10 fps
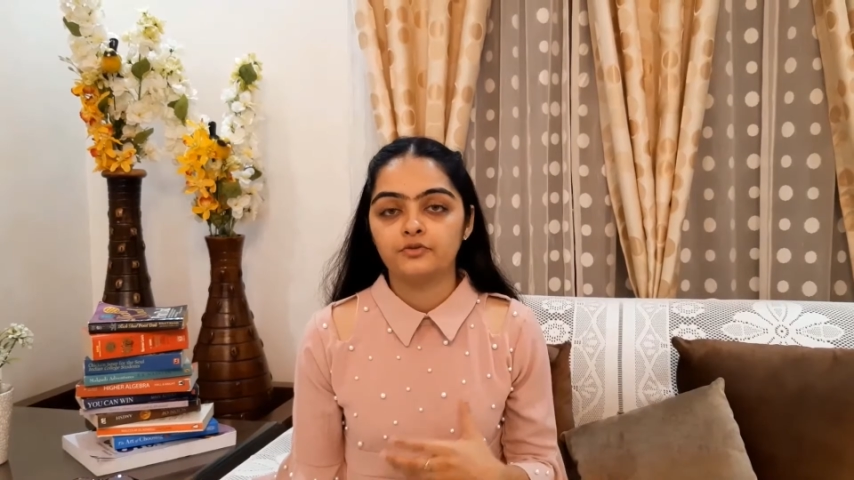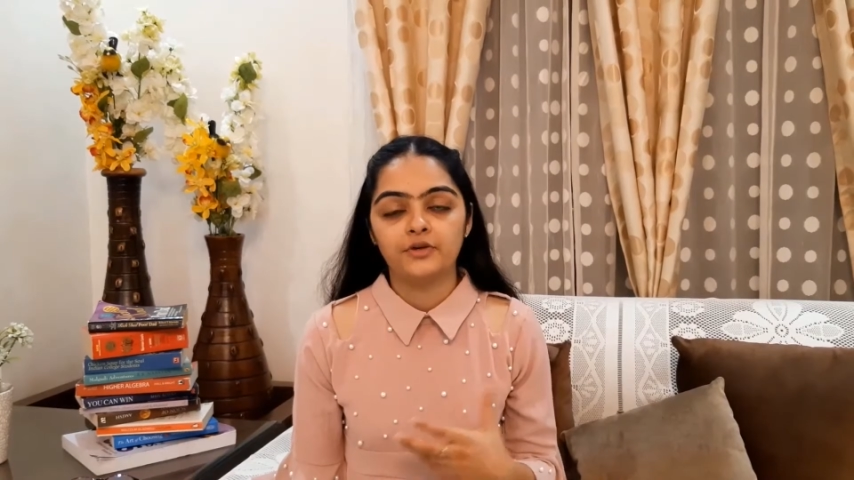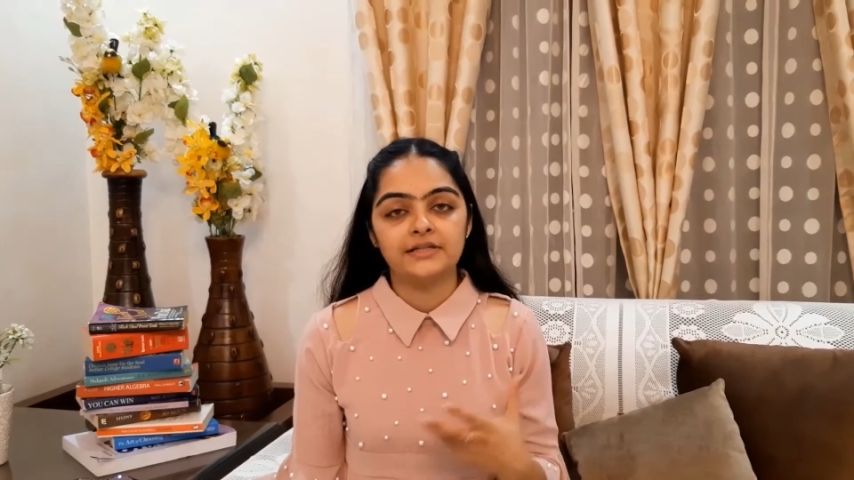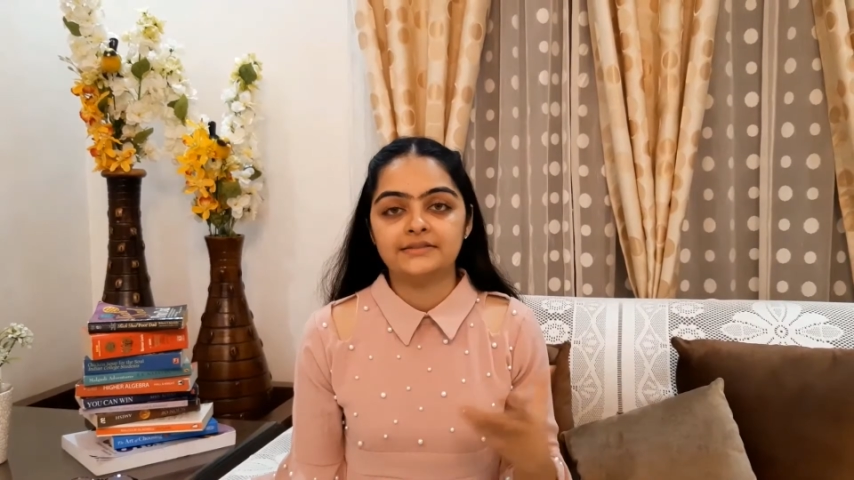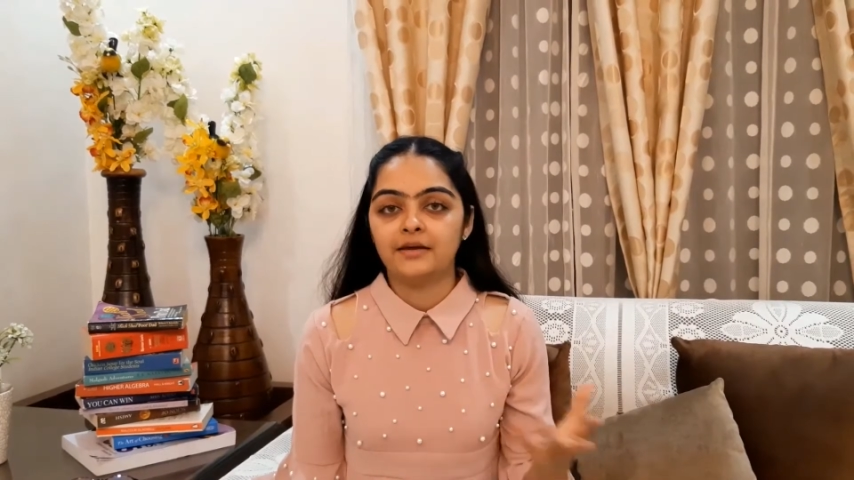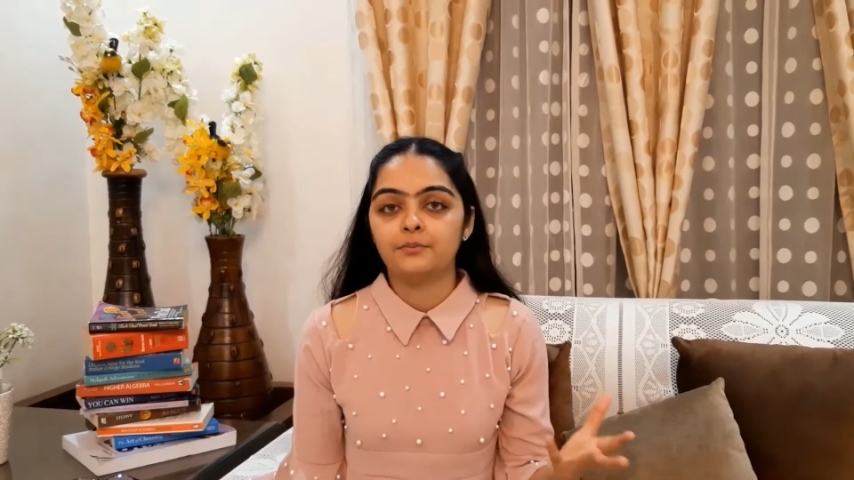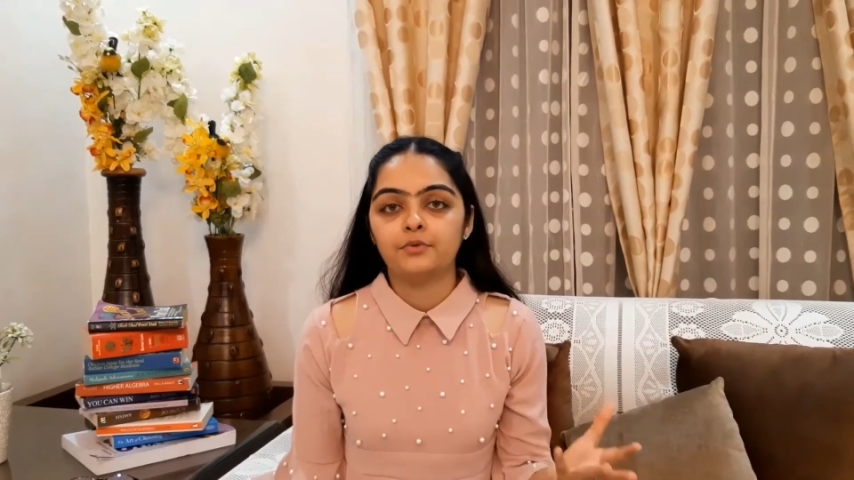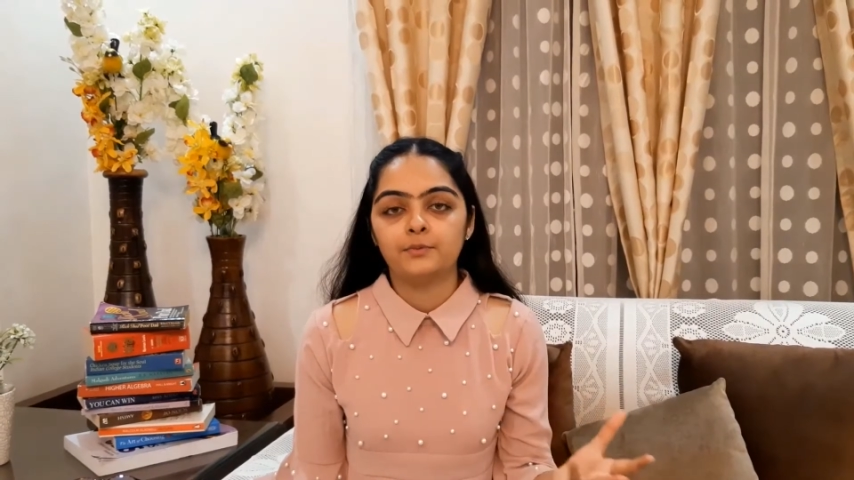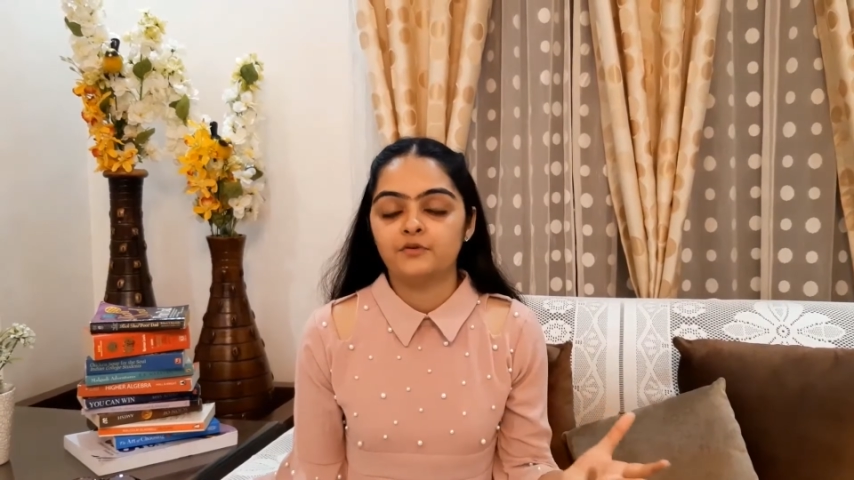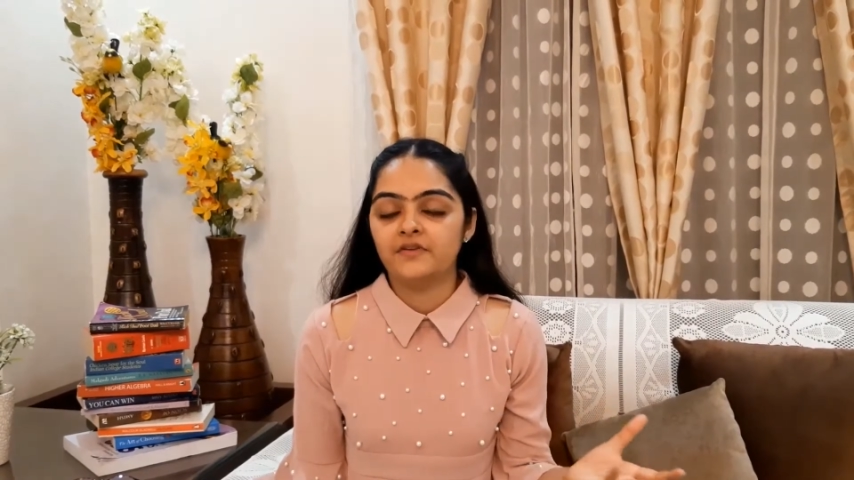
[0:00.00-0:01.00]
for example,
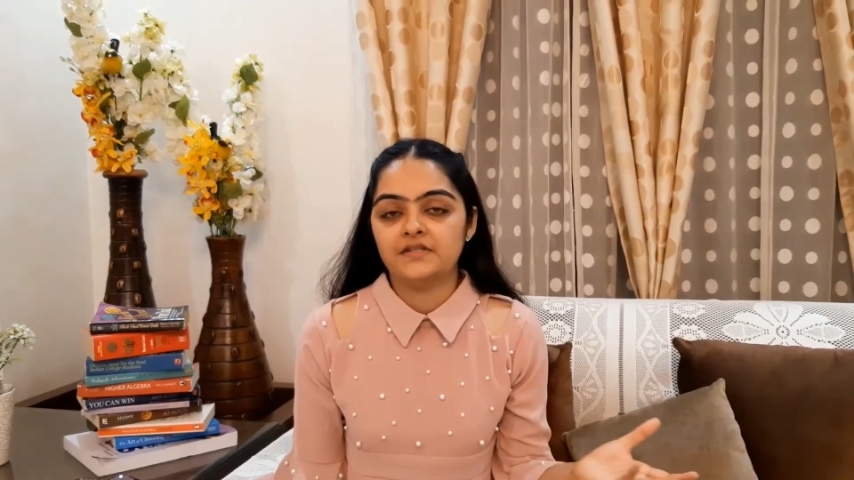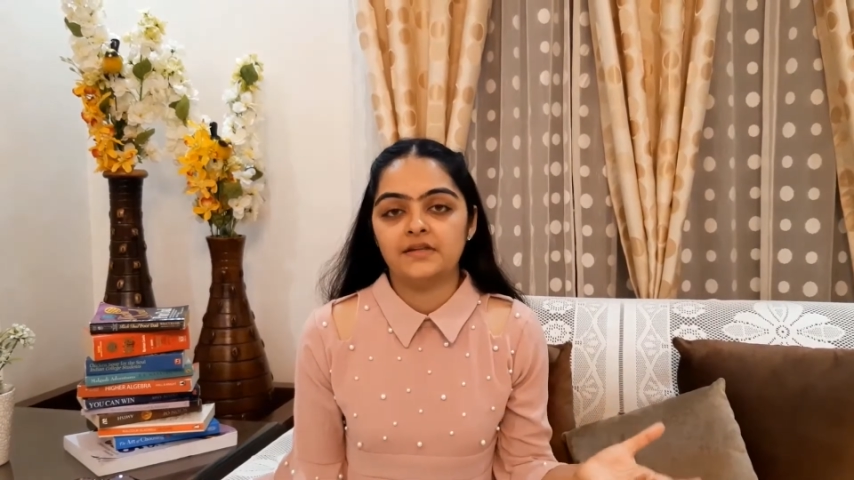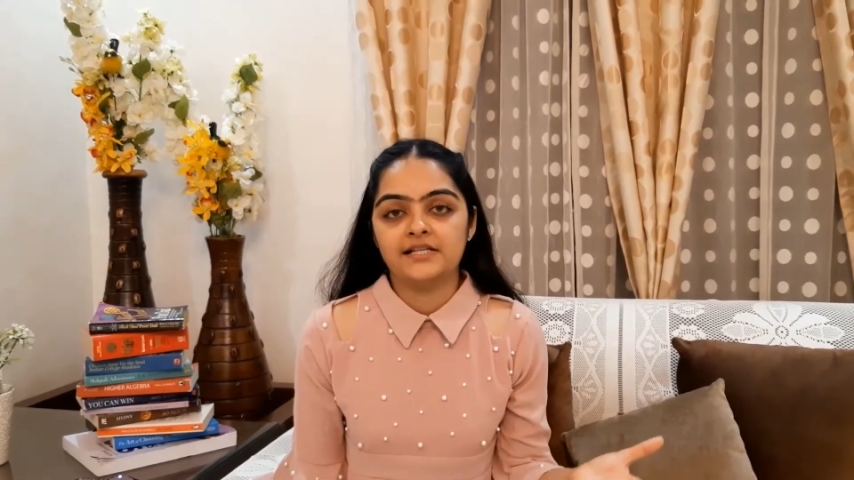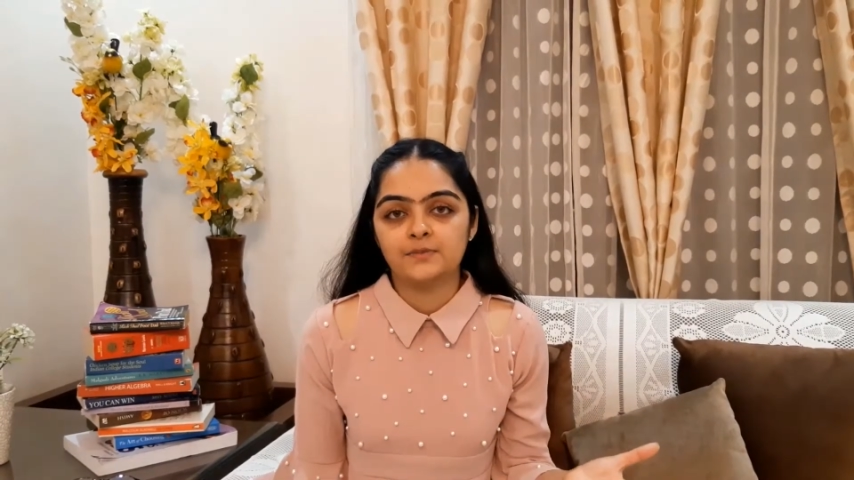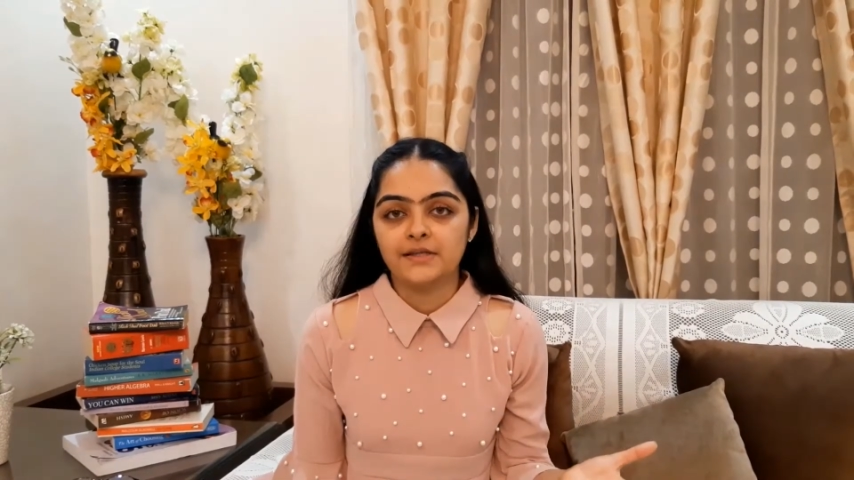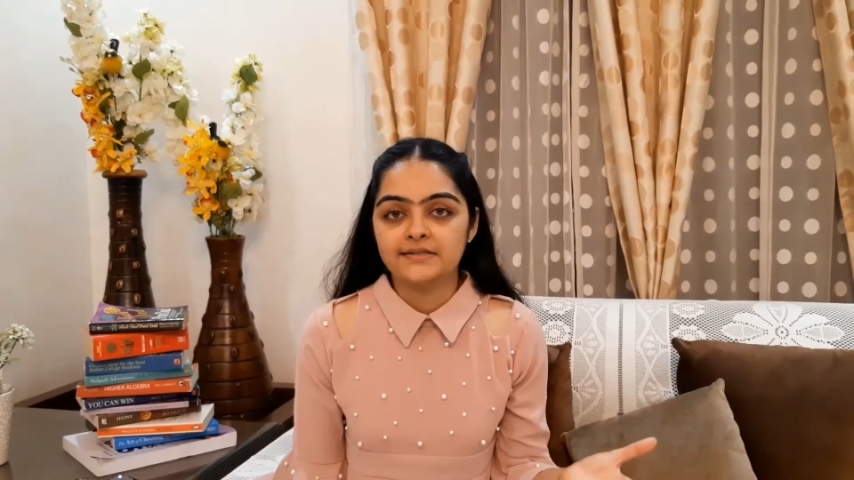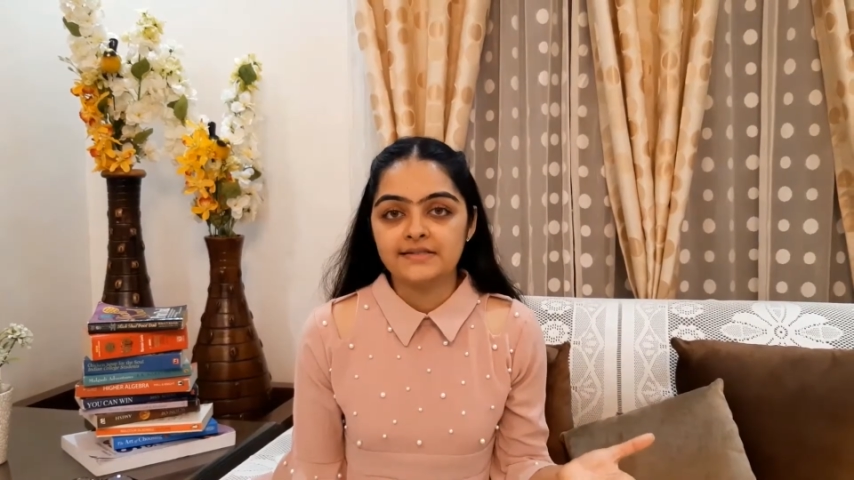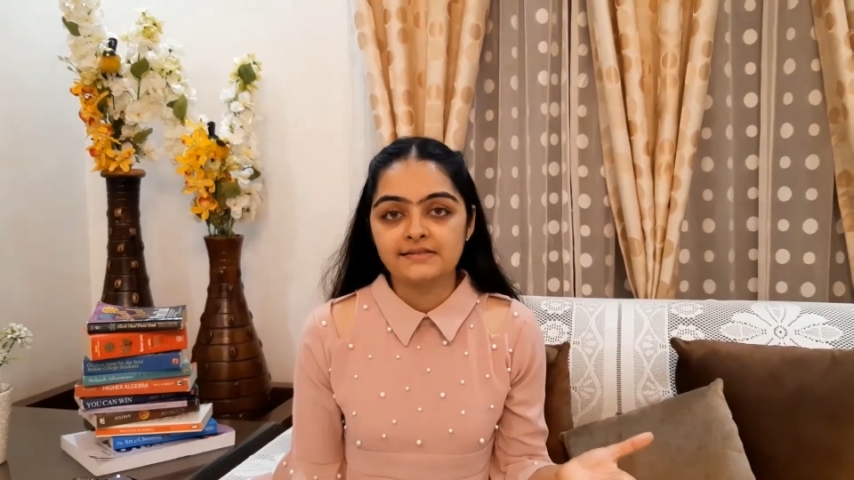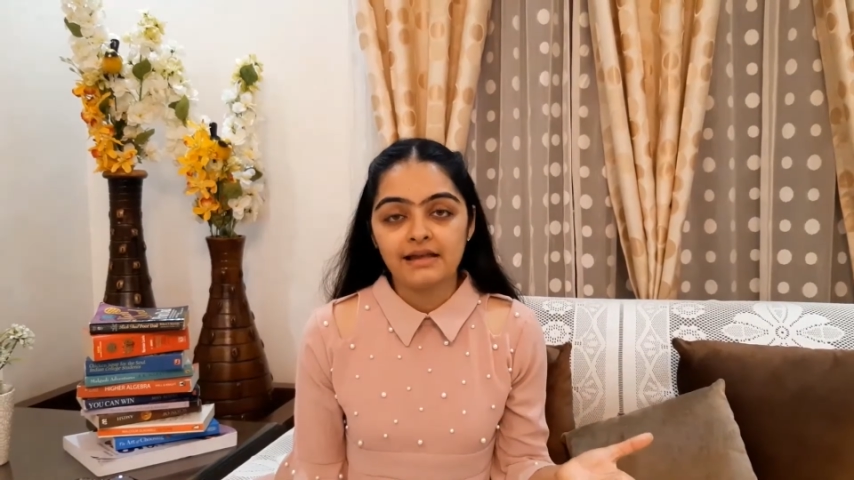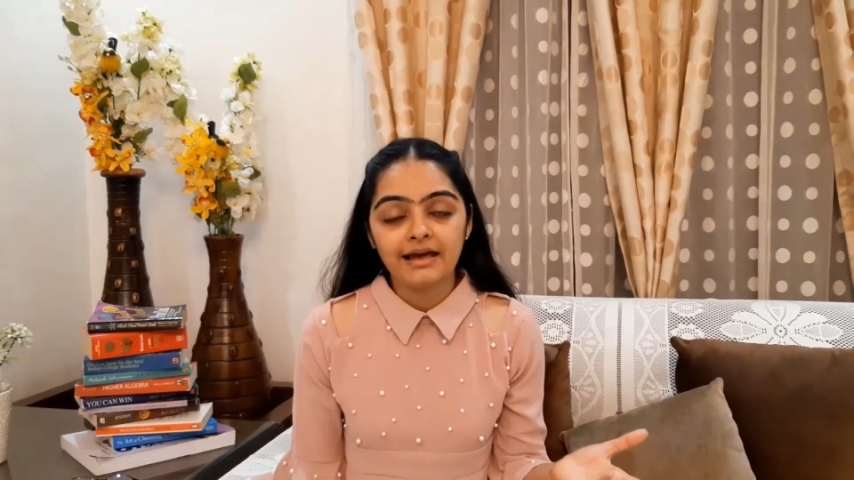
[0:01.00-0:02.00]
Professor
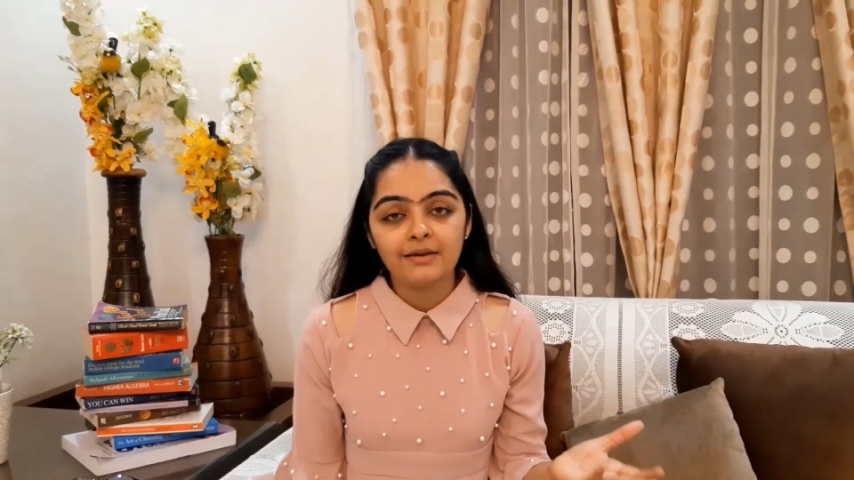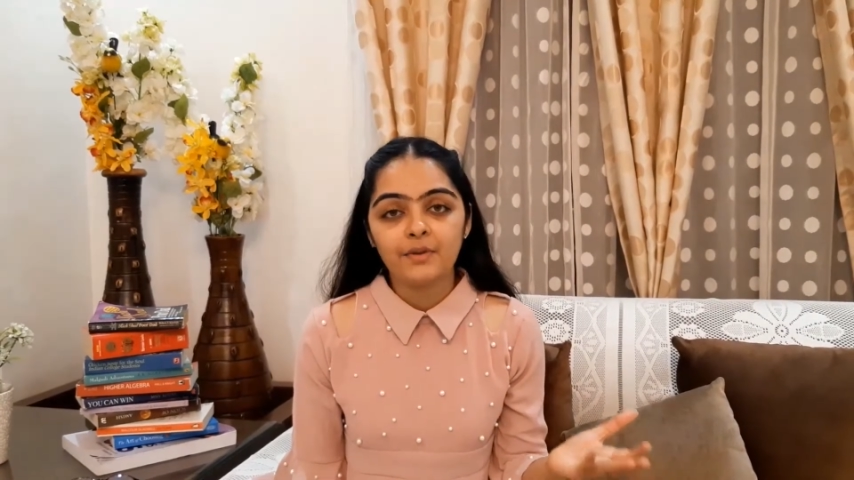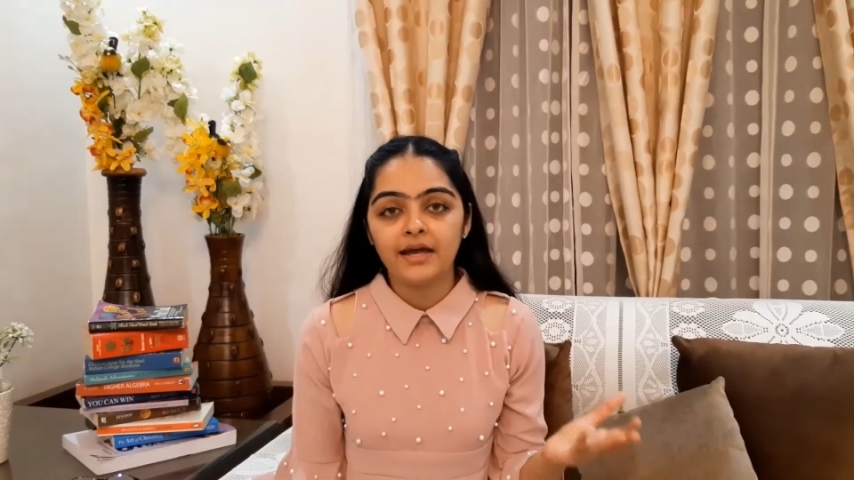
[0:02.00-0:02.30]
XYZ's lab